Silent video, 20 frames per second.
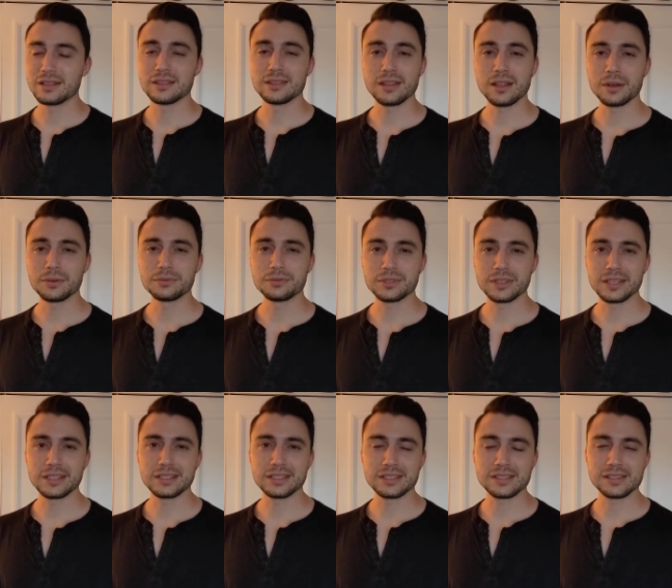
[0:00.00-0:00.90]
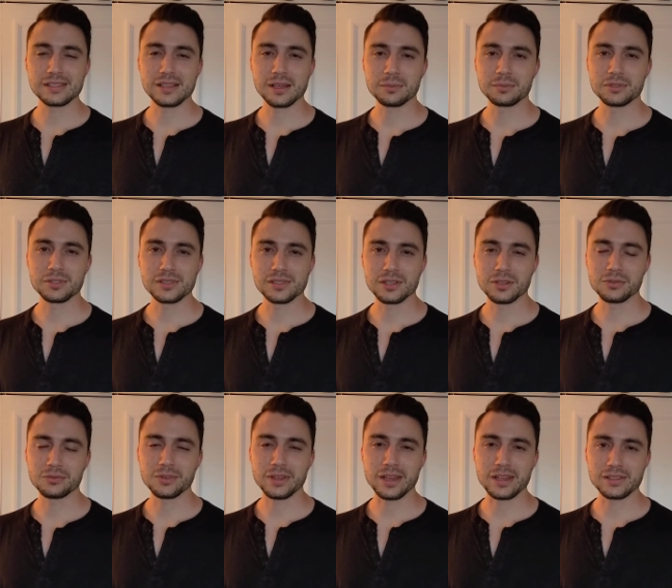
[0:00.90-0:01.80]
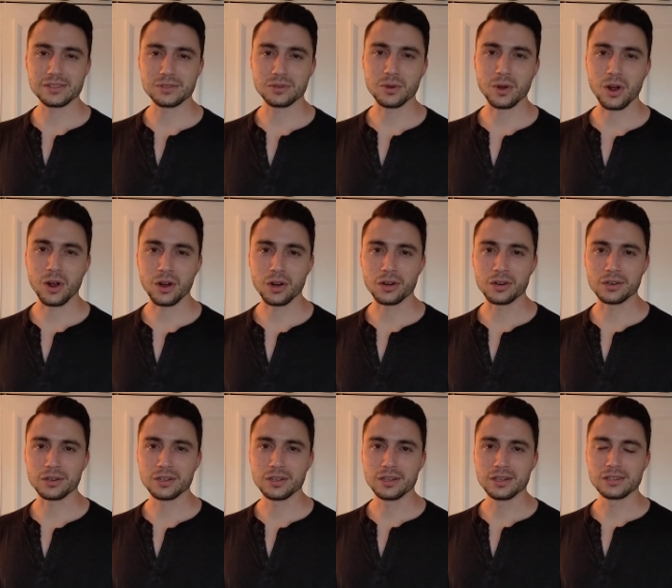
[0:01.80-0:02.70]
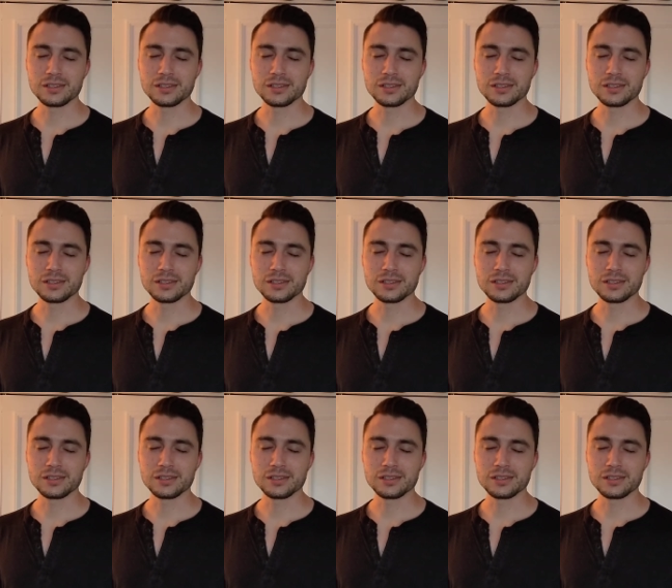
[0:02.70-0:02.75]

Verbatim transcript: love and accept yourself as you are